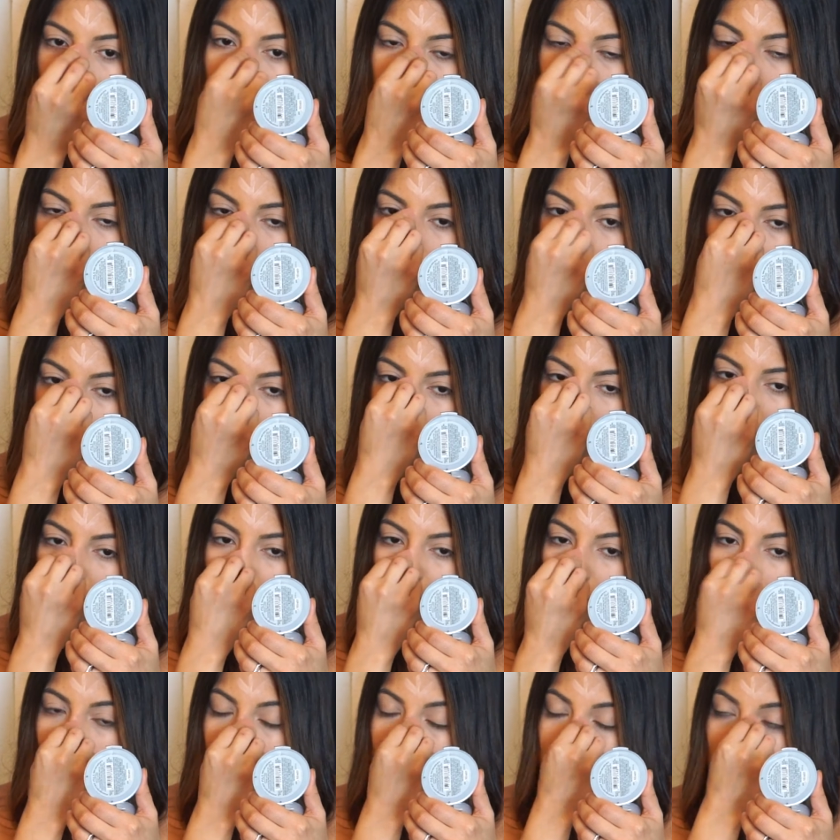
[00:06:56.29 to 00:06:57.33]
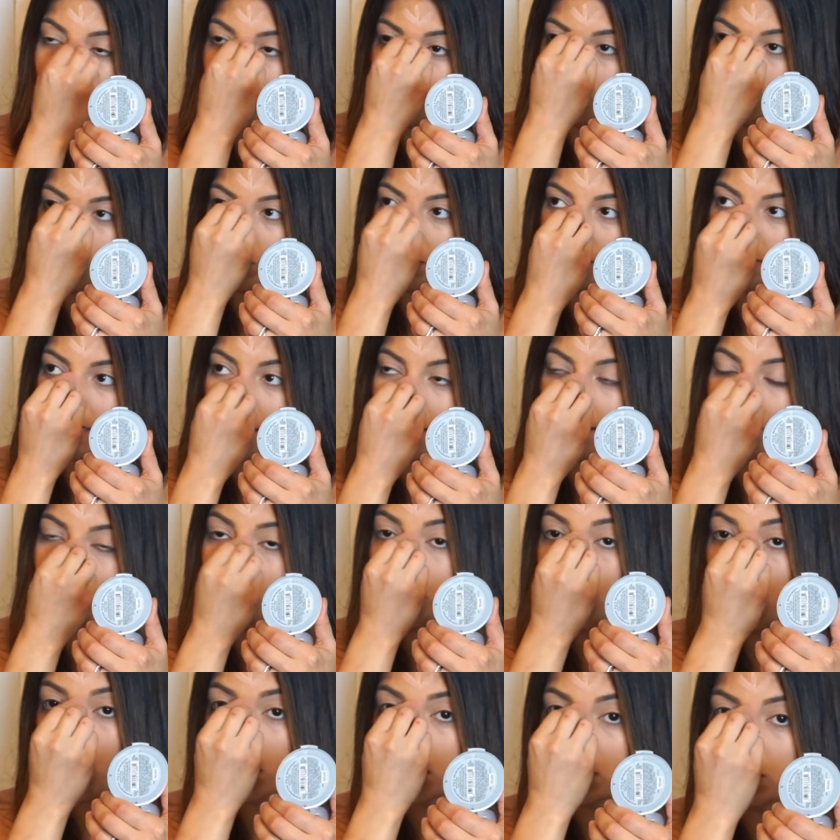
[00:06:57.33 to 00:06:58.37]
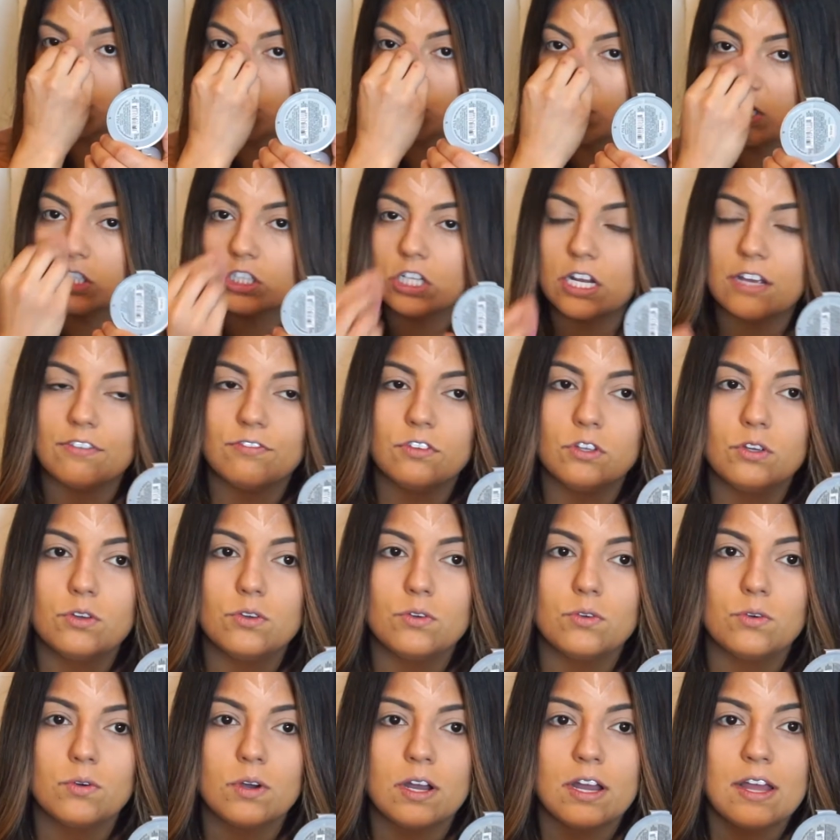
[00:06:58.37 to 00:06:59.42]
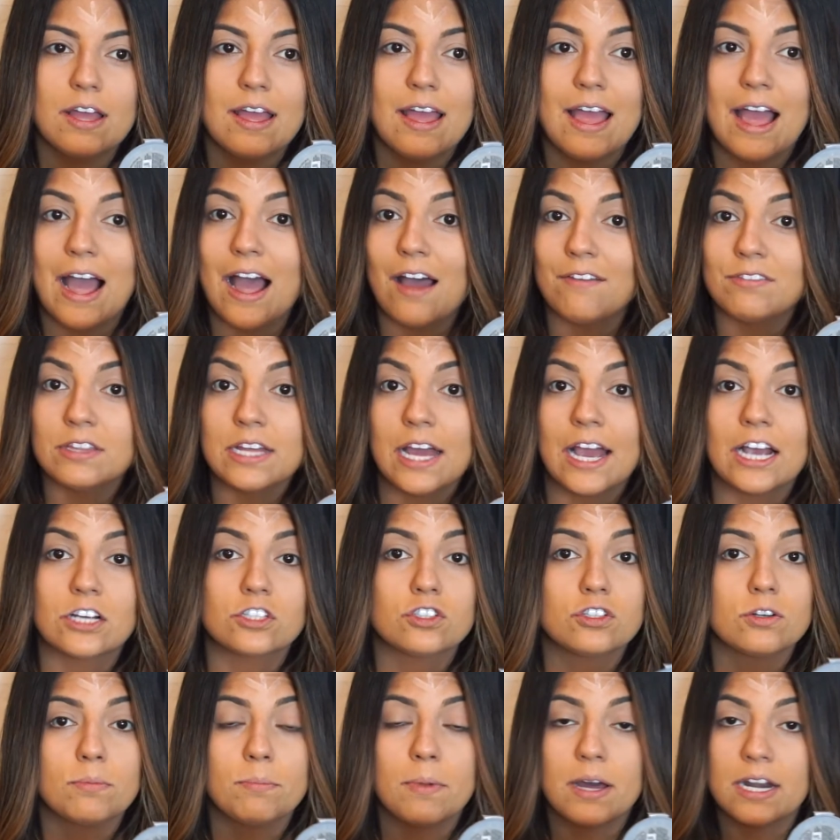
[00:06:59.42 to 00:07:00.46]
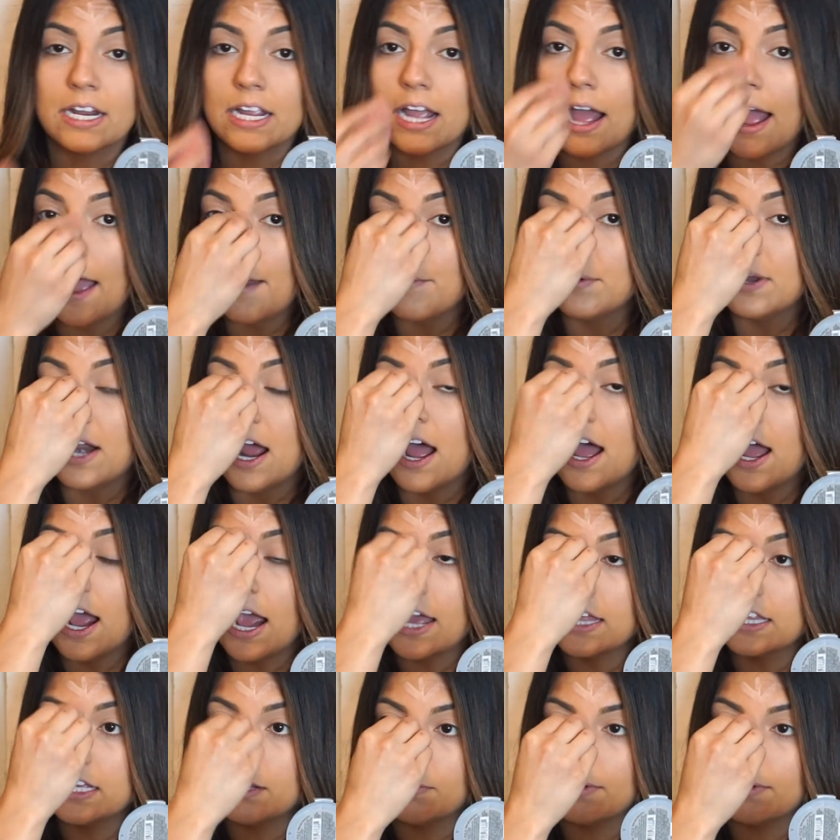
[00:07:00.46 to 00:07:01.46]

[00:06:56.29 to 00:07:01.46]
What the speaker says: So both times we stayed in the parks, which if you have the extra money, I would highly